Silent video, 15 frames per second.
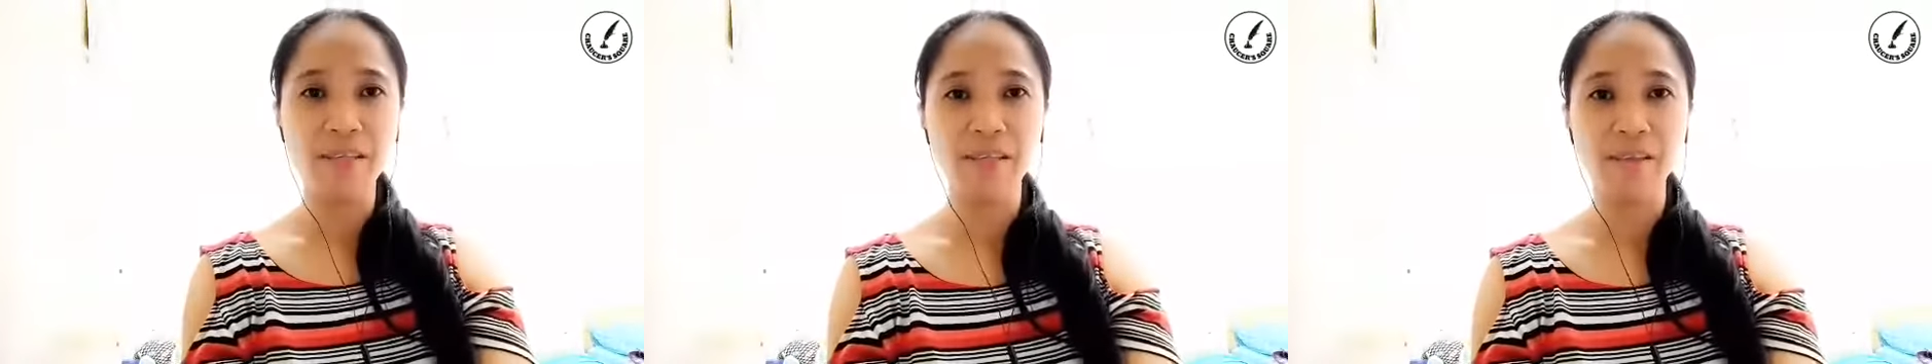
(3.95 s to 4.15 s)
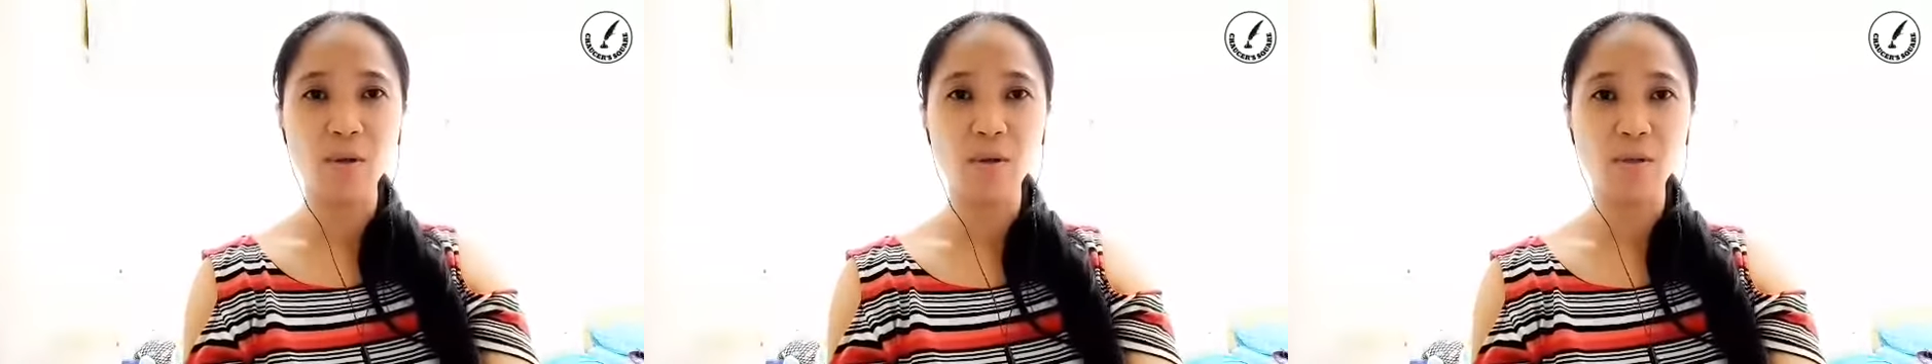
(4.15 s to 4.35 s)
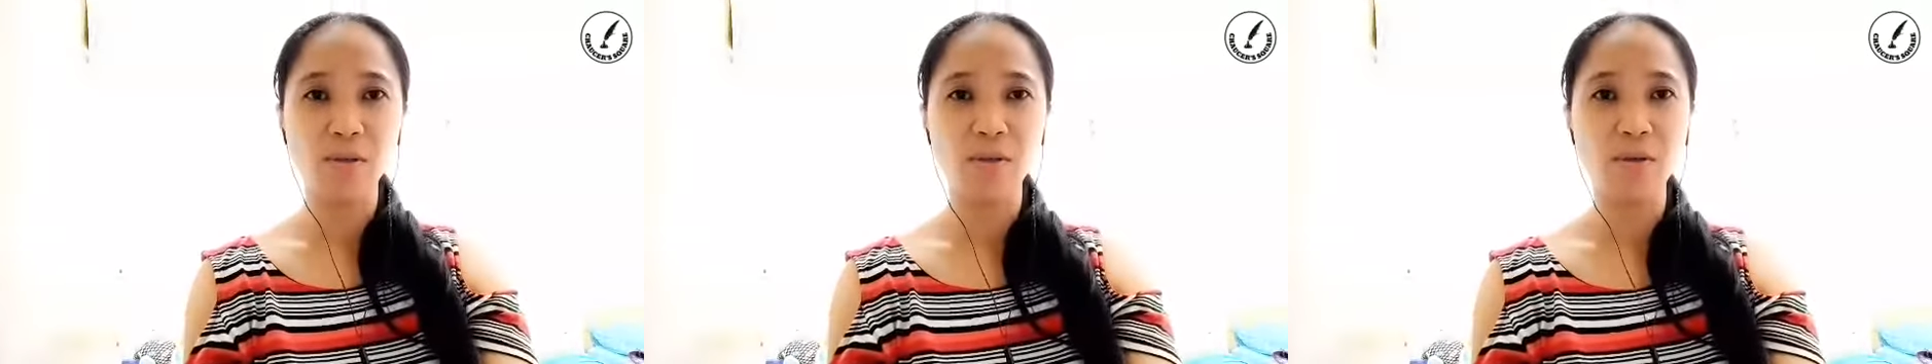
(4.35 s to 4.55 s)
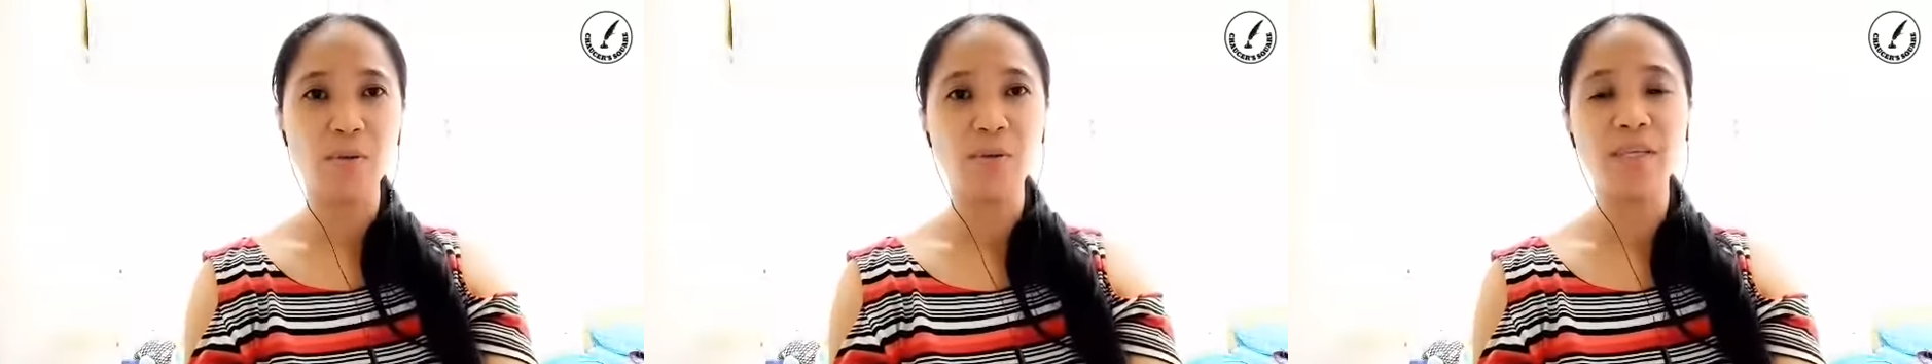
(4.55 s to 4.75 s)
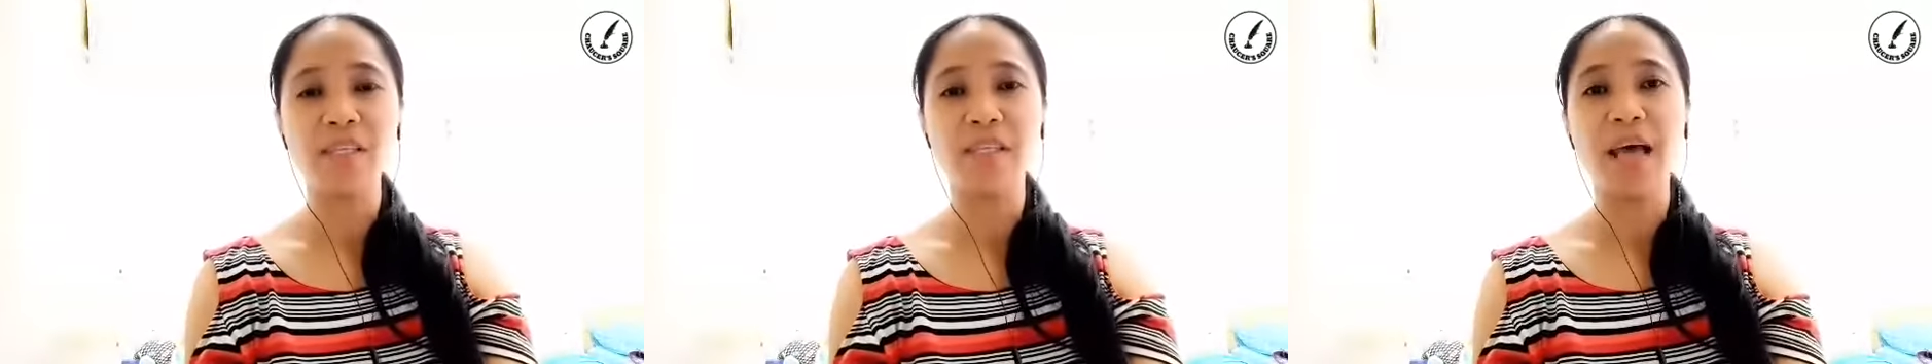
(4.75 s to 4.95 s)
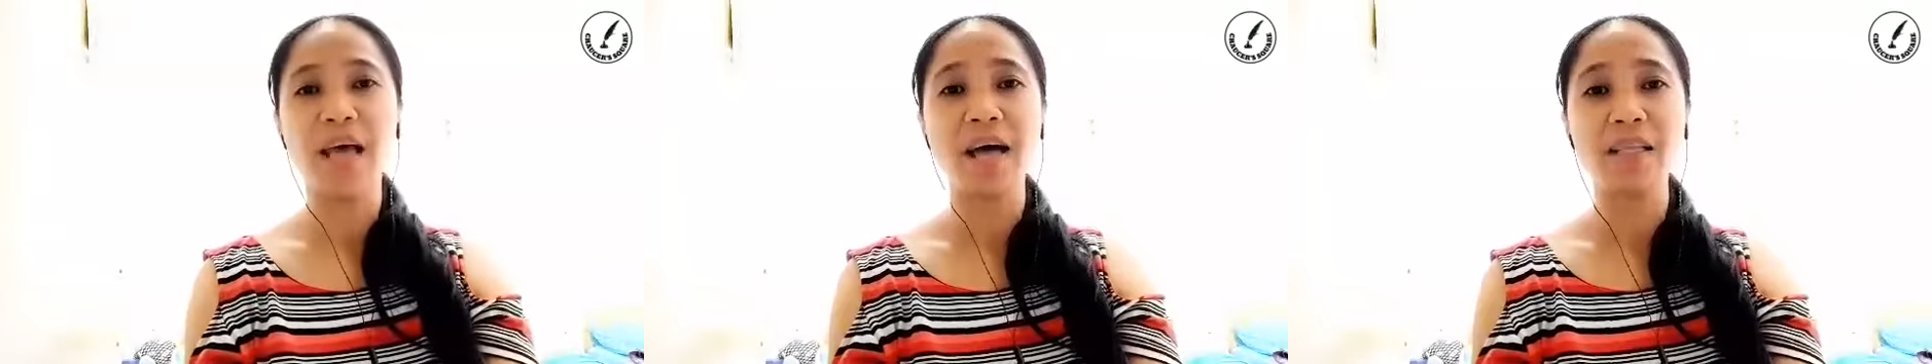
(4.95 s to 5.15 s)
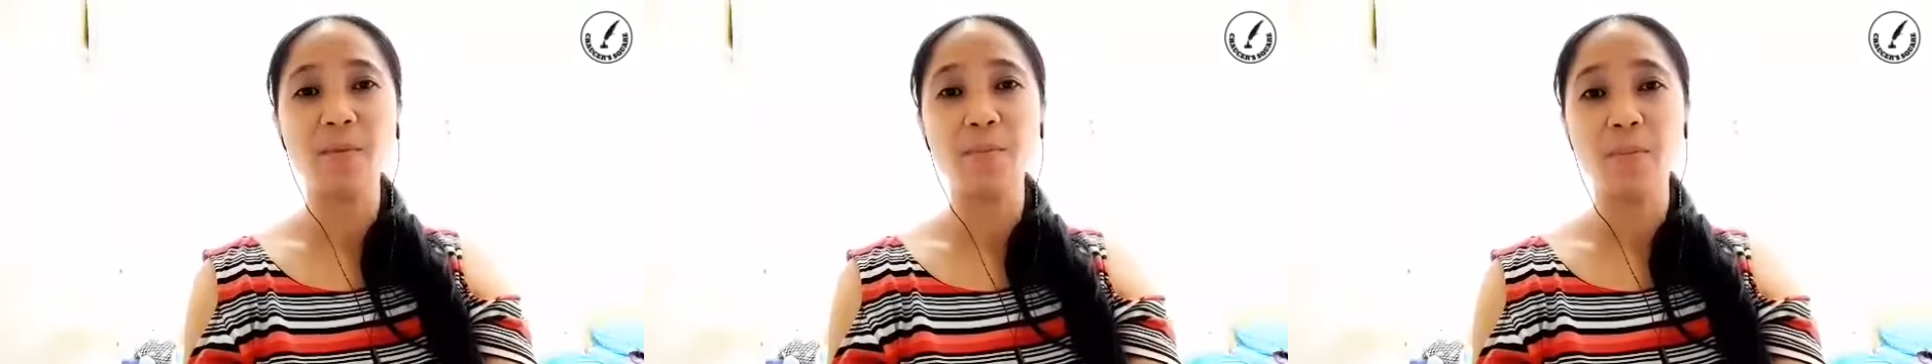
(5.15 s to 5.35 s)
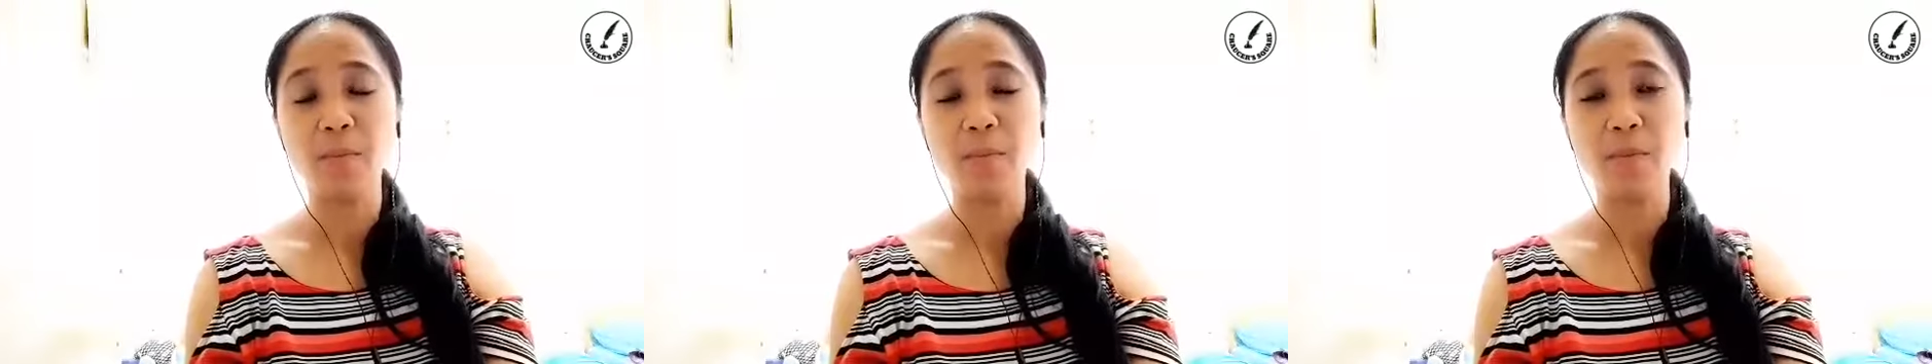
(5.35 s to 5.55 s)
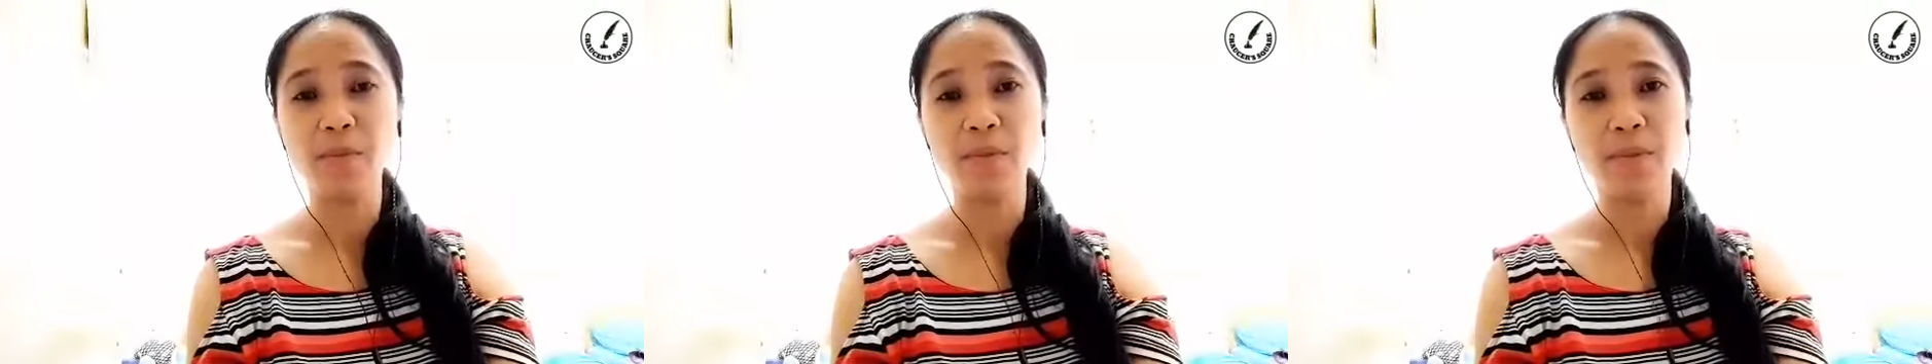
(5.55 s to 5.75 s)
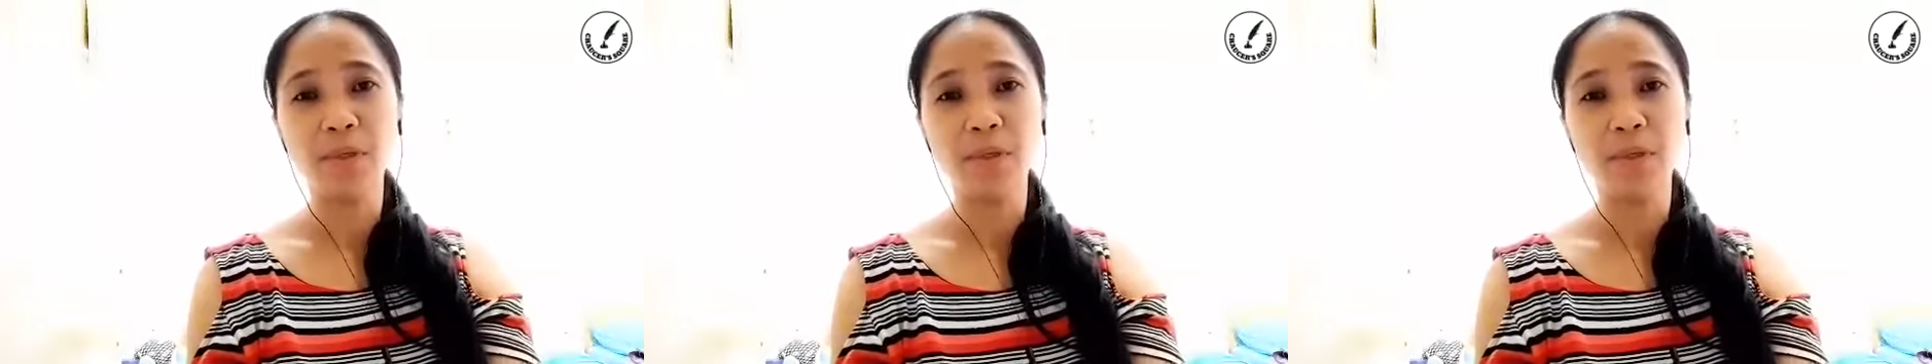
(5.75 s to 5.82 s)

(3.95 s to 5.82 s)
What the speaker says: also known as Ate Mamu,